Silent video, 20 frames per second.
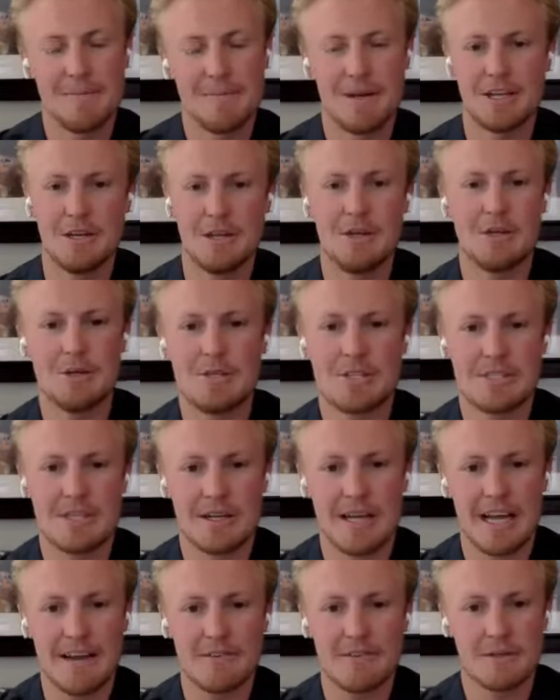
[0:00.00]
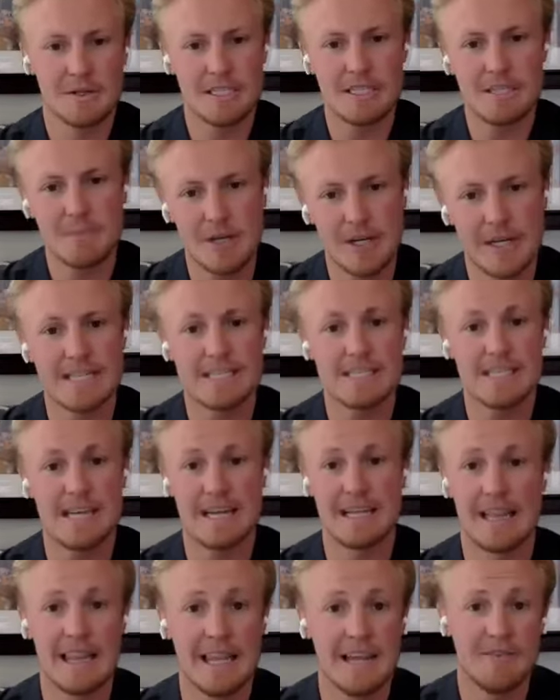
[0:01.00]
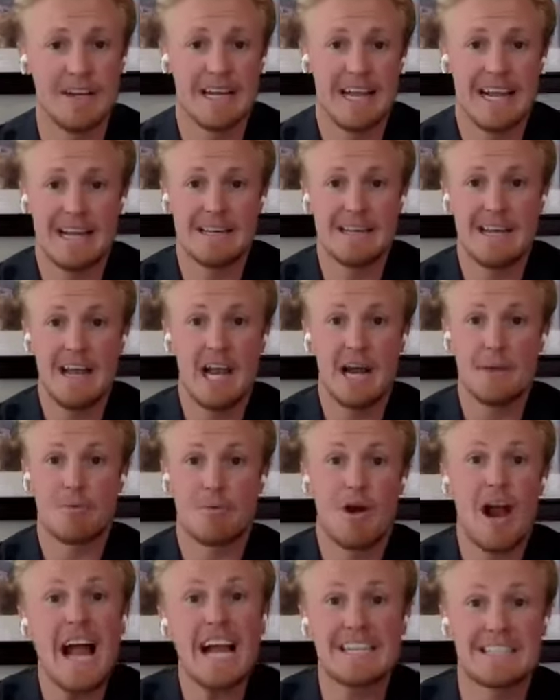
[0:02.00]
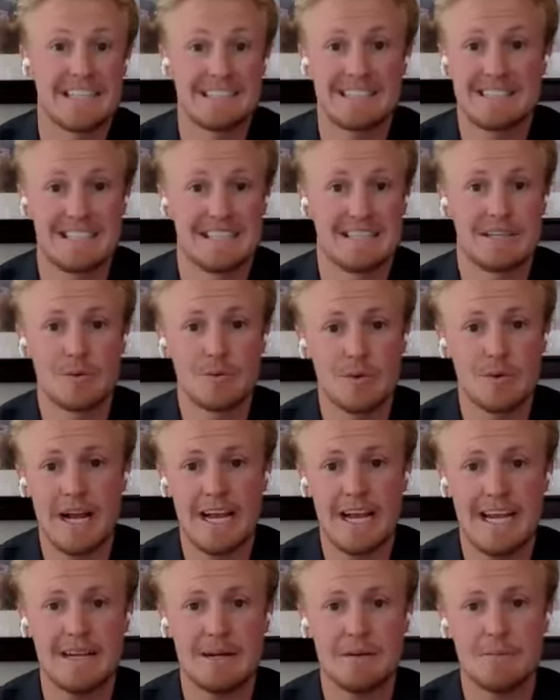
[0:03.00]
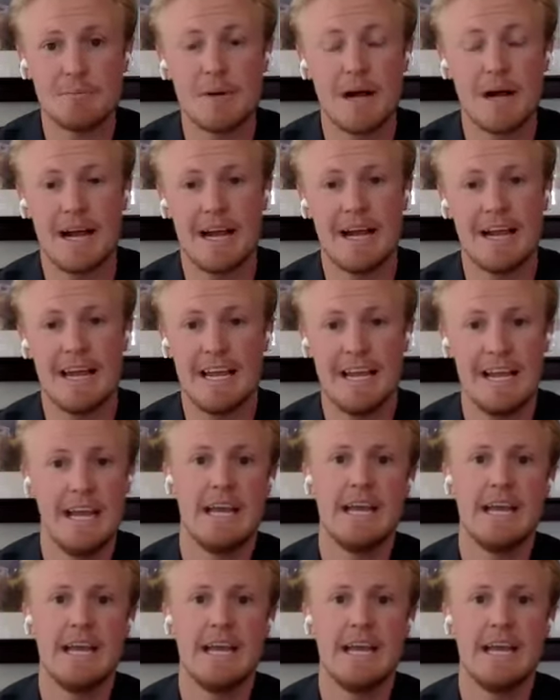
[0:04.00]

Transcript: but you still have to experience that and live it and practice it, right? By